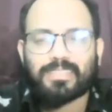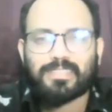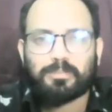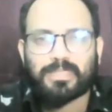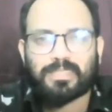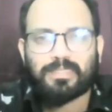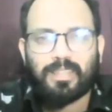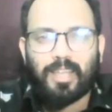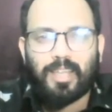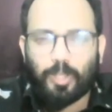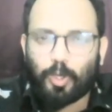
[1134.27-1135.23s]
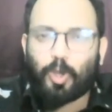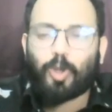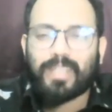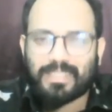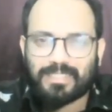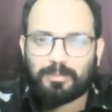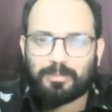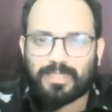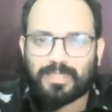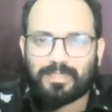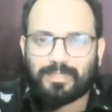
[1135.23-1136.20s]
exception. You know the exception.